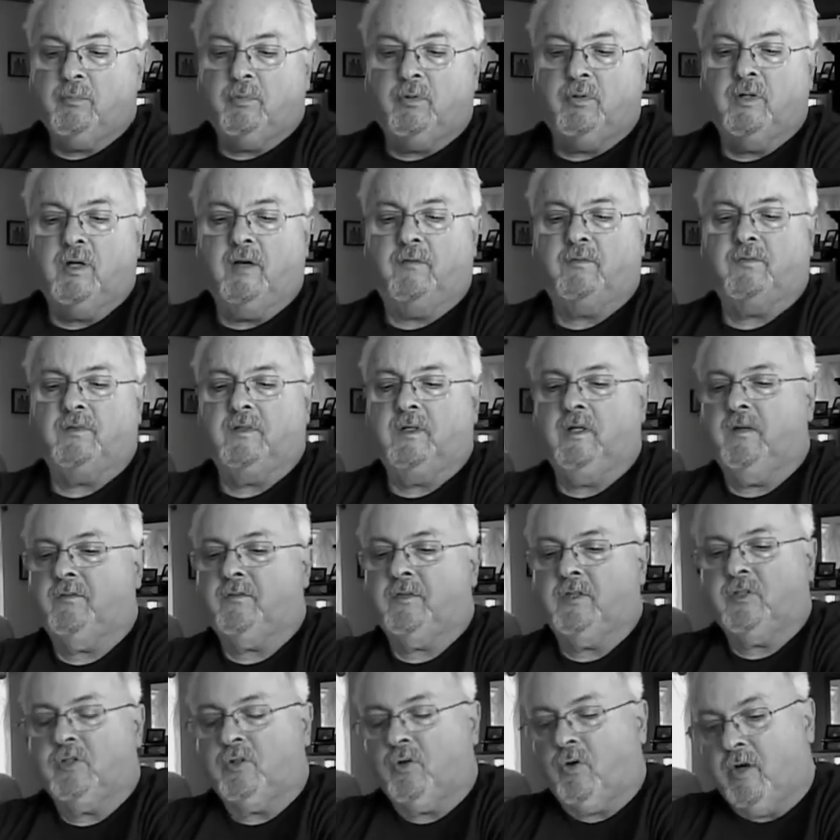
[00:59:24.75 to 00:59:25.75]
able. If the,
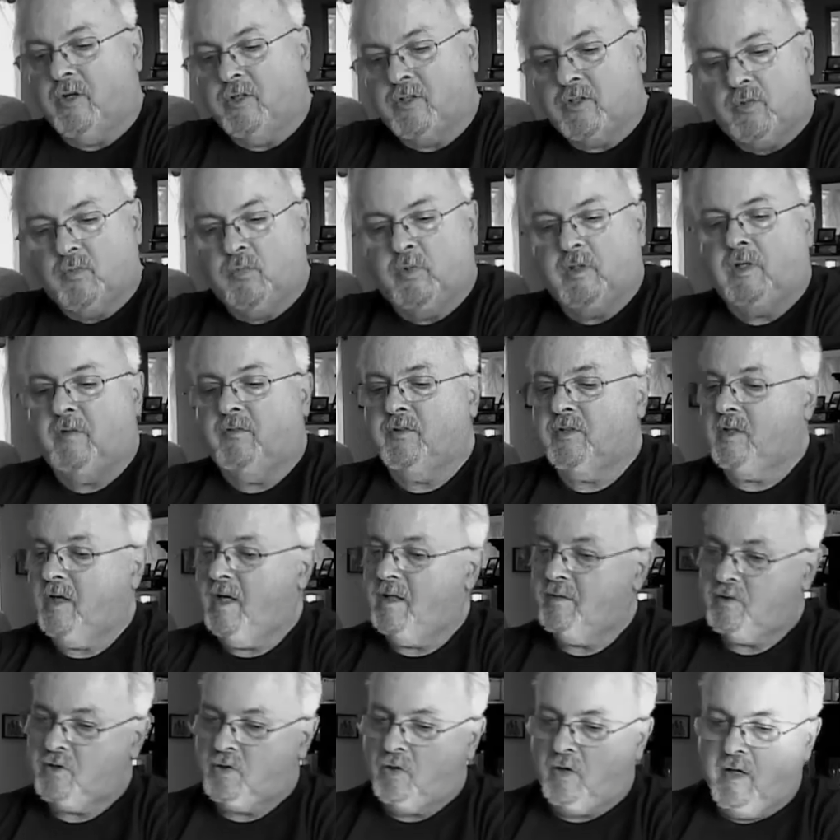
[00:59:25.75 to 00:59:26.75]
if the sergeant, whatever,
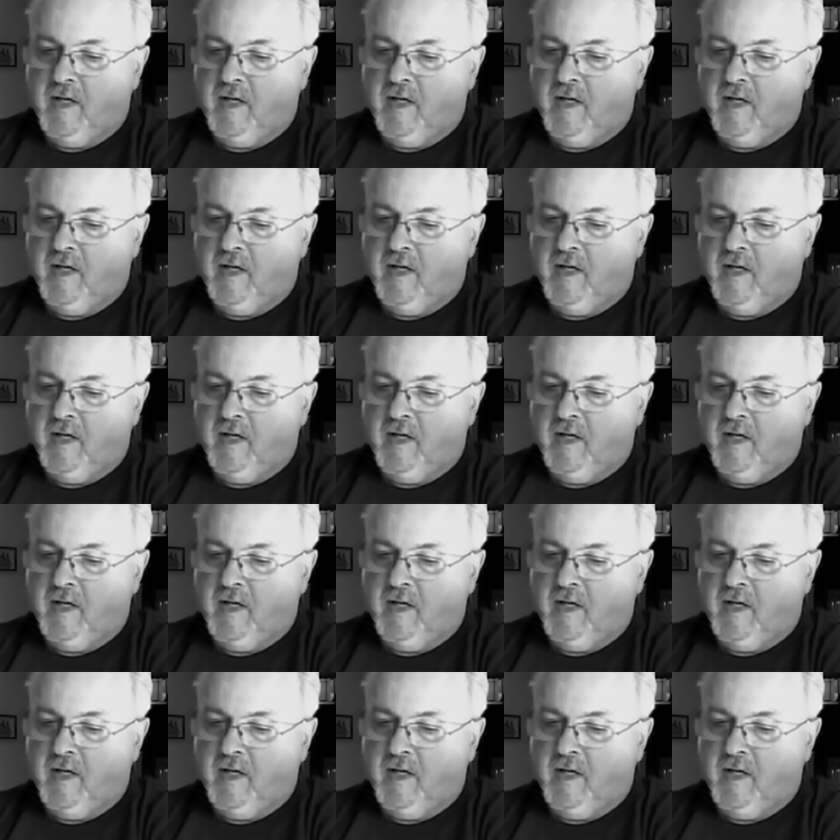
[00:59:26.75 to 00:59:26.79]
says, "I'm mm-hmm.